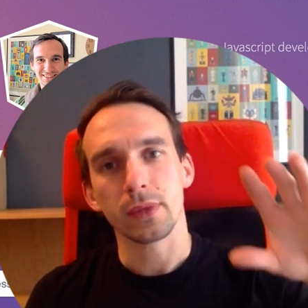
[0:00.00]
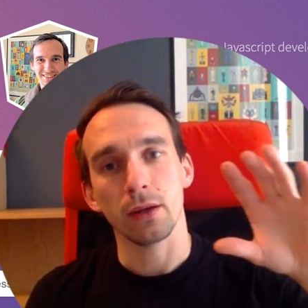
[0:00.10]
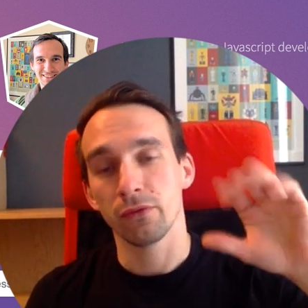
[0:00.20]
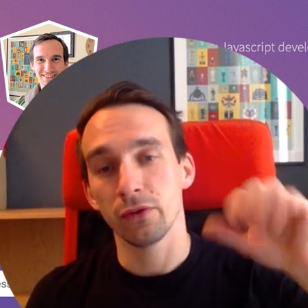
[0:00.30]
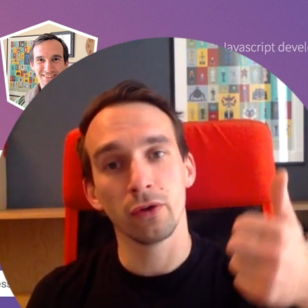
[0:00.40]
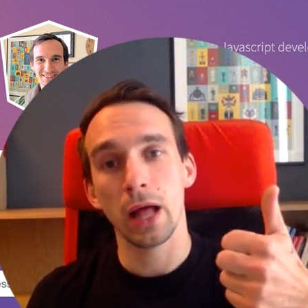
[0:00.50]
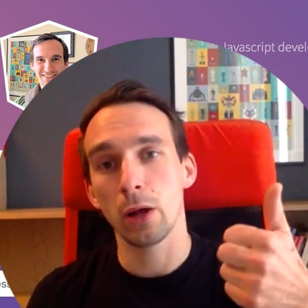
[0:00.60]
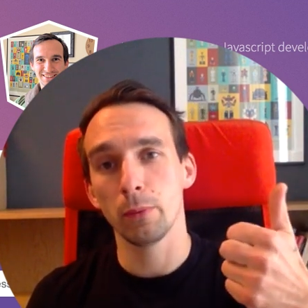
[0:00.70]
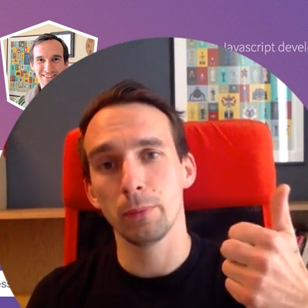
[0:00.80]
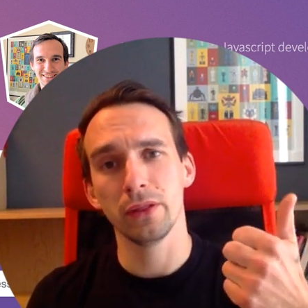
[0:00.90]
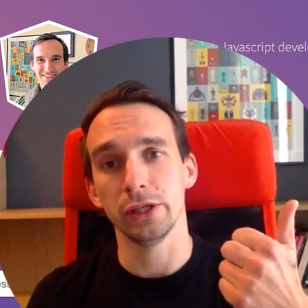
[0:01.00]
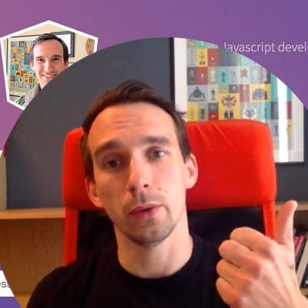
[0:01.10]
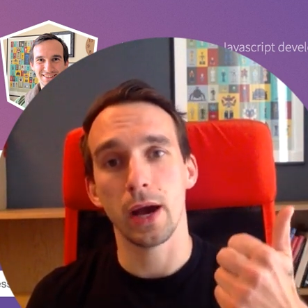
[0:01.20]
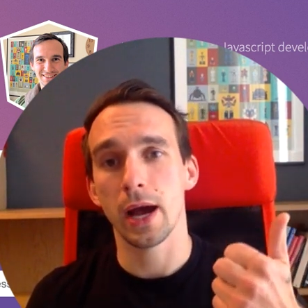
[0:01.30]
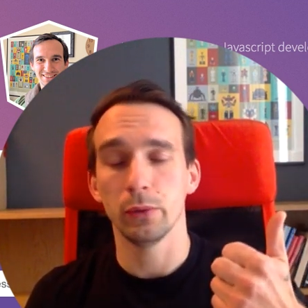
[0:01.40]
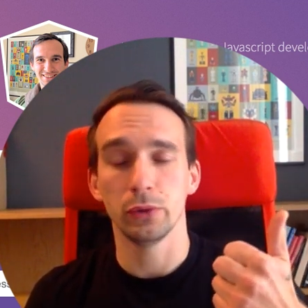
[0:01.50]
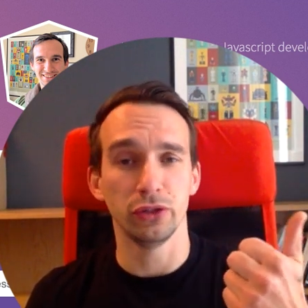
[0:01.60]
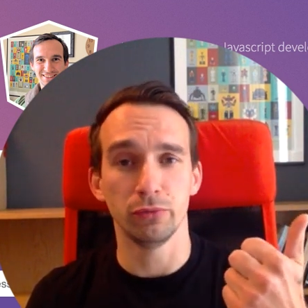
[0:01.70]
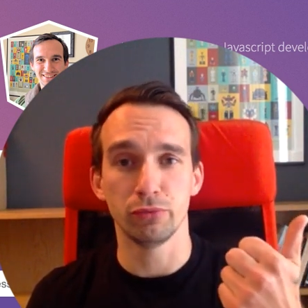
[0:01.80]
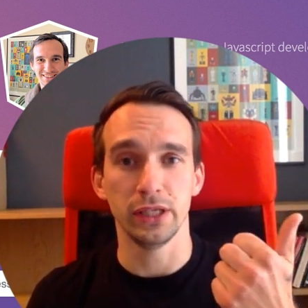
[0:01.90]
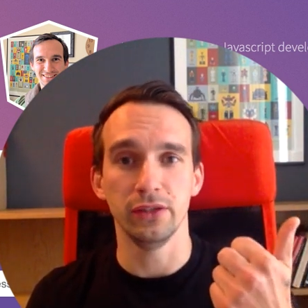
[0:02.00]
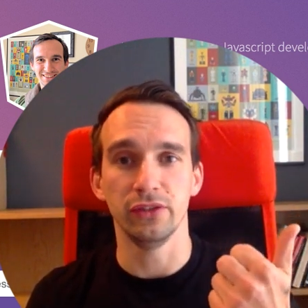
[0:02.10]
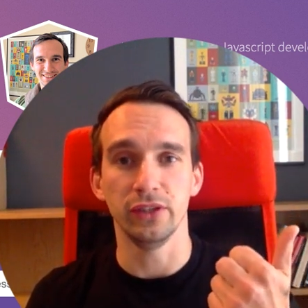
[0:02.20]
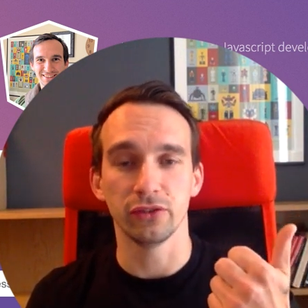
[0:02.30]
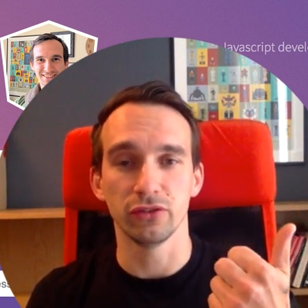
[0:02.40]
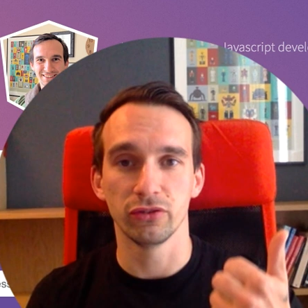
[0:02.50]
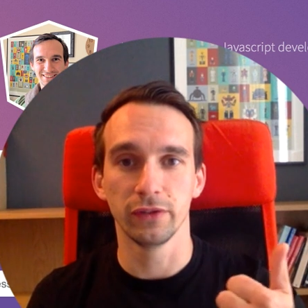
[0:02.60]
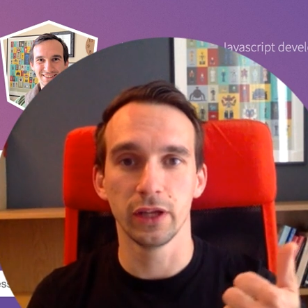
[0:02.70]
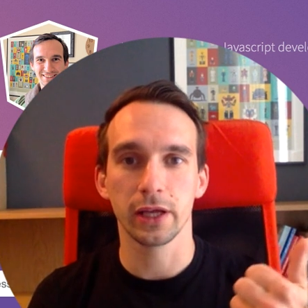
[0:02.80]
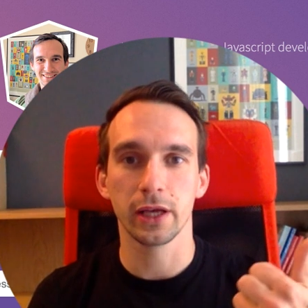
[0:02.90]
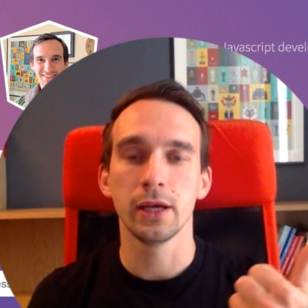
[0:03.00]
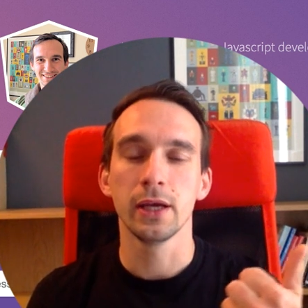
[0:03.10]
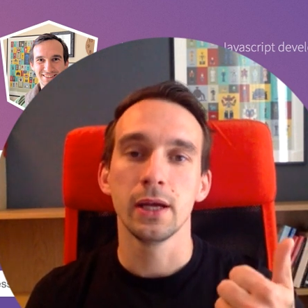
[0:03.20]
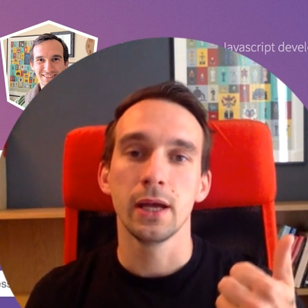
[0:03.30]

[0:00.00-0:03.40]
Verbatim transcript: First of all, how to build the UI, which is pretty easy because it's Flutter.